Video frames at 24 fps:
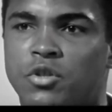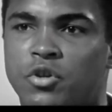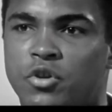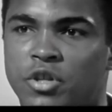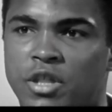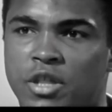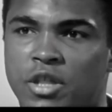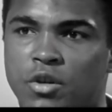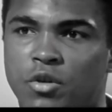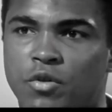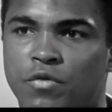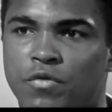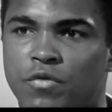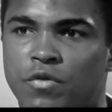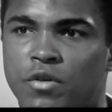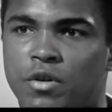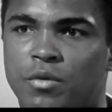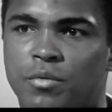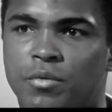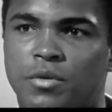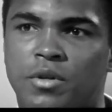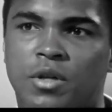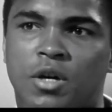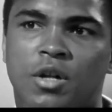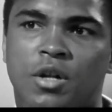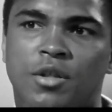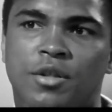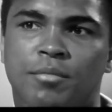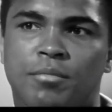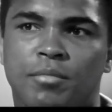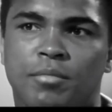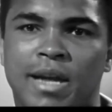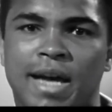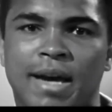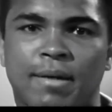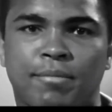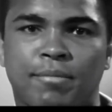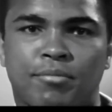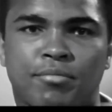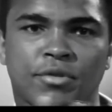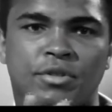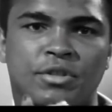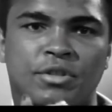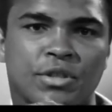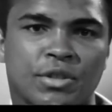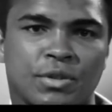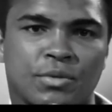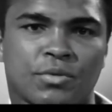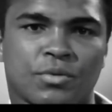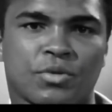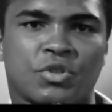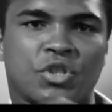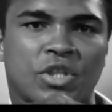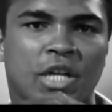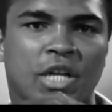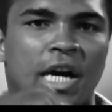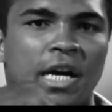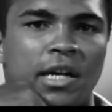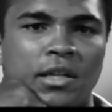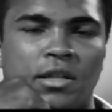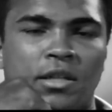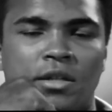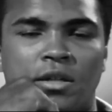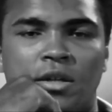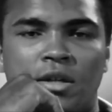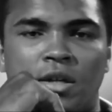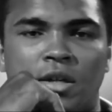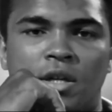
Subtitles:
You heard that over here when all the black prisoners were shot,